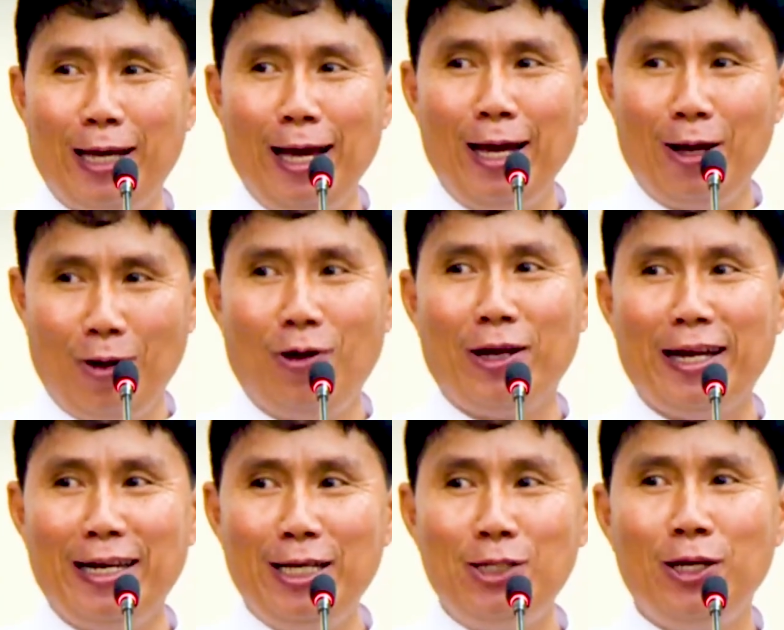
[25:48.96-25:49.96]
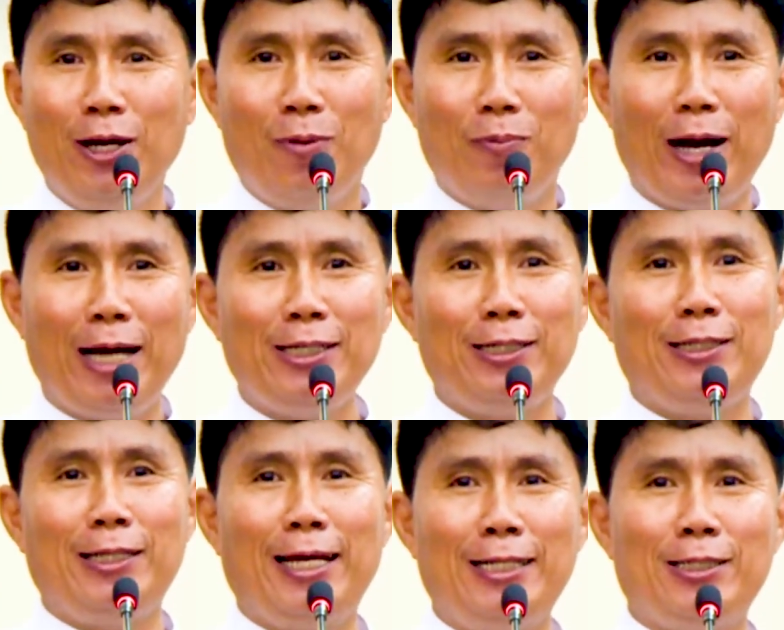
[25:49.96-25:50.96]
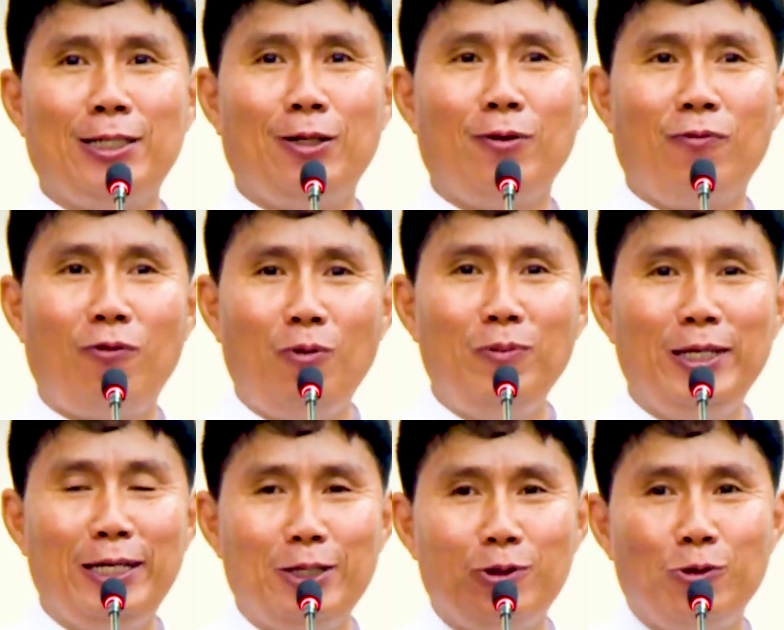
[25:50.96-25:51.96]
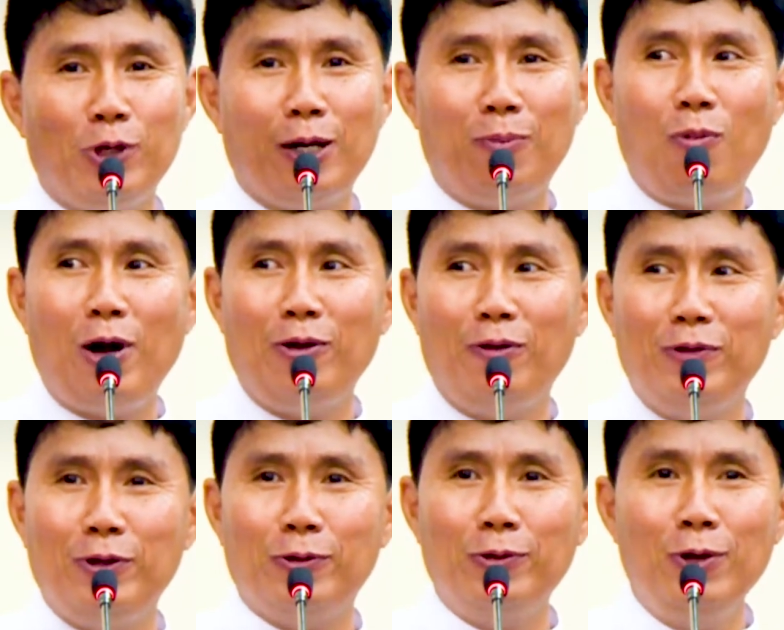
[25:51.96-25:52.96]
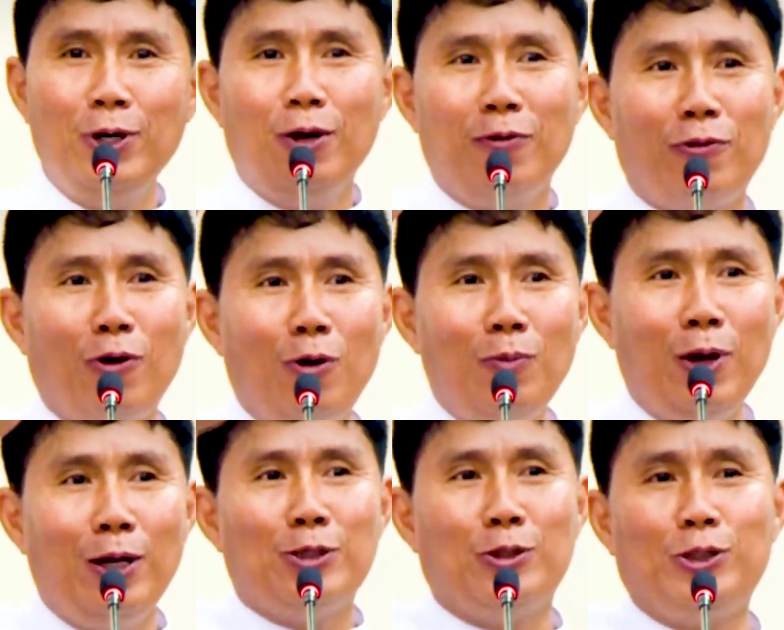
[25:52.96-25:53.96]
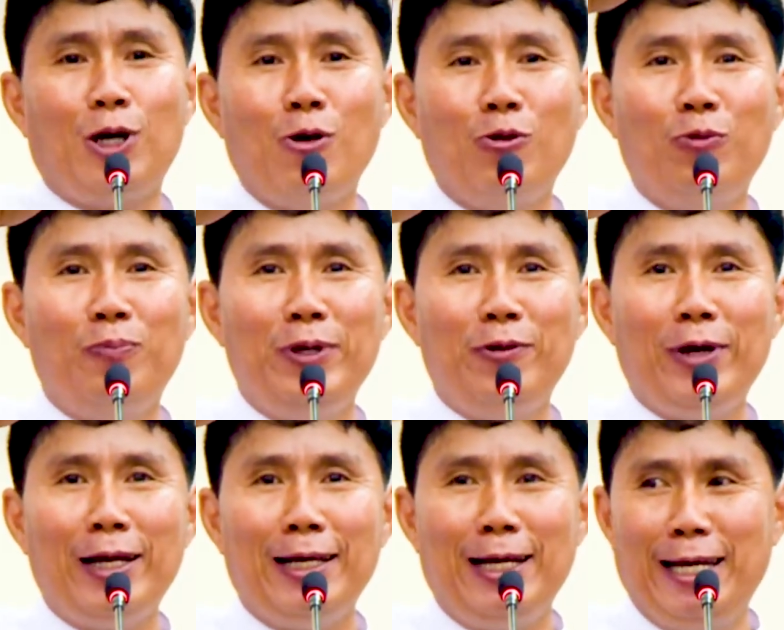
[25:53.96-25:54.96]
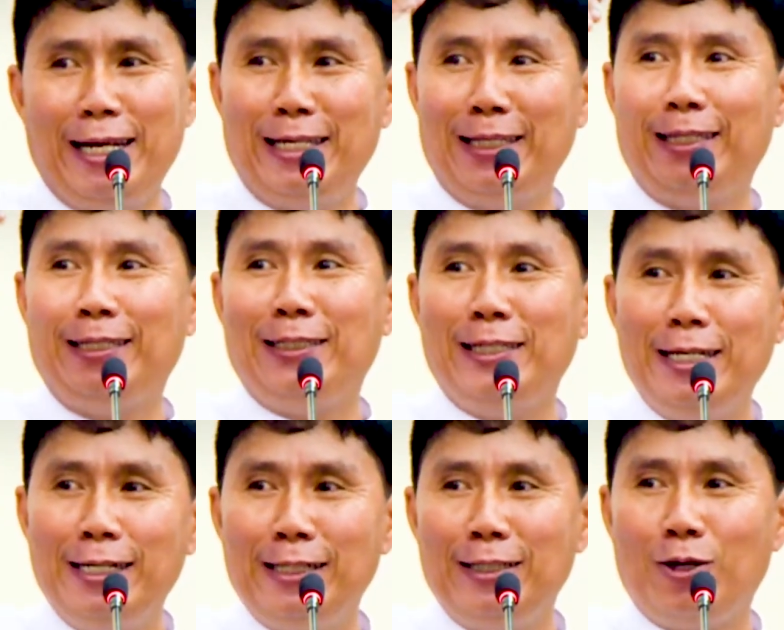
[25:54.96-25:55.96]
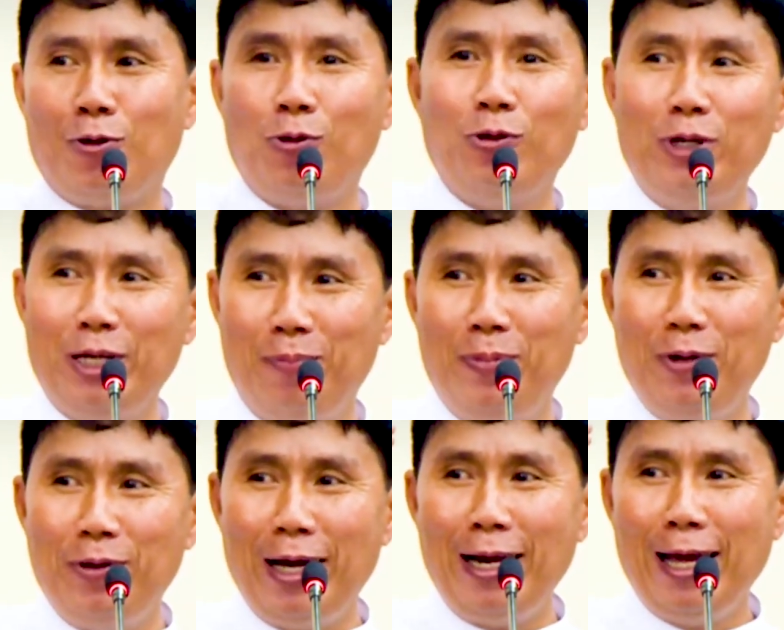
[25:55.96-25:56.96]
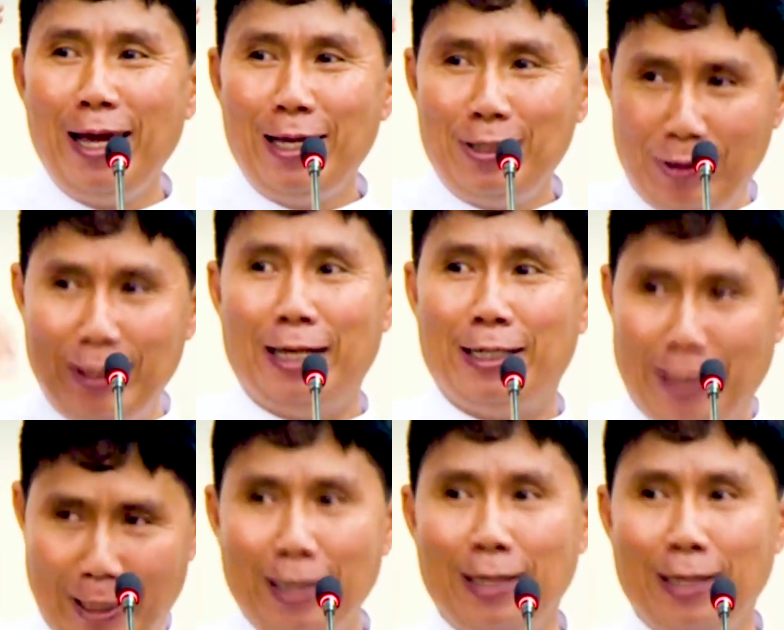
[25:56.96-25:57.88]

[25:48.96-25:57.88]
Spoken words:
a god Ganesh, but that's from the historical point of view, from Tangu period and till colonial period. So that